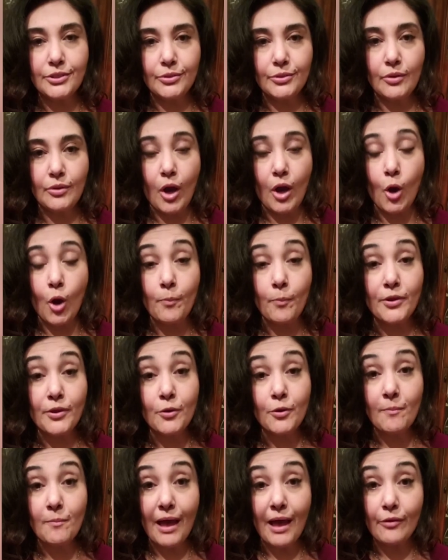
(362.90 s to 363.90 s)
to open
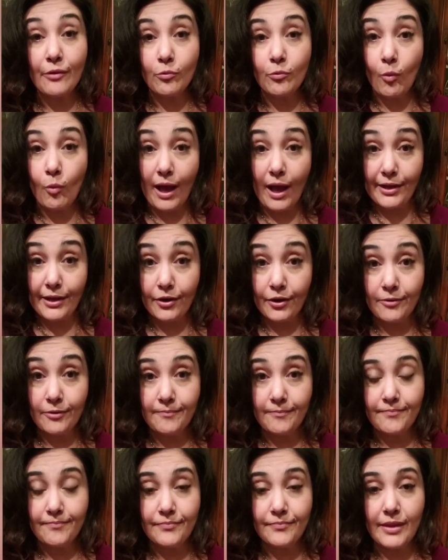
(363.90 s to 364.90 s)
your mouth
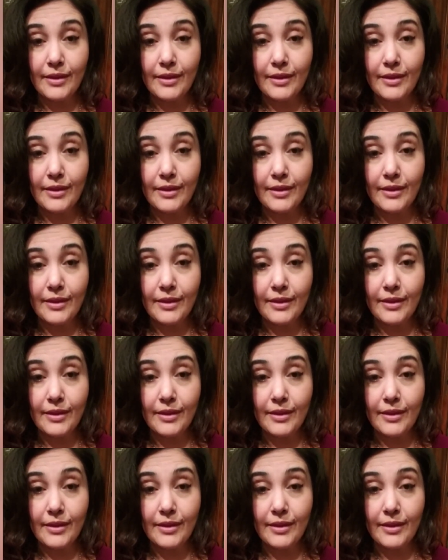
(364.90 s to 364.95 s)
wider.